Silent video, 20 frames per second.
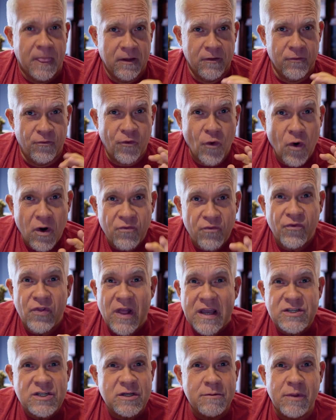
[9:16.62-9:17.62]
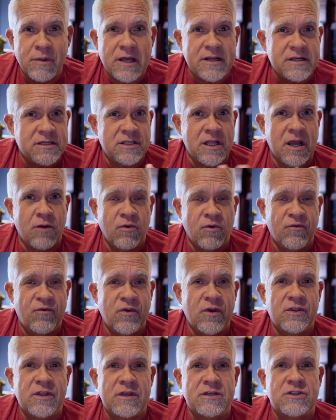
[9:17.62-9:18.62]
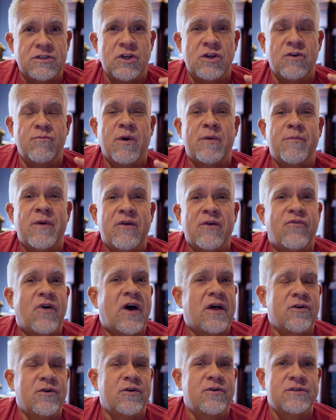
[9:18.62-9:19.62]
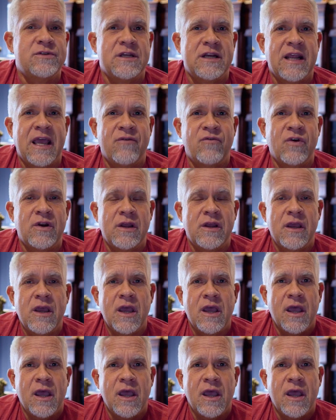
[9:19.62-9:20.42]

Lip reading: for flesh and blood has not revealed this to you, but my Father who's in heaven.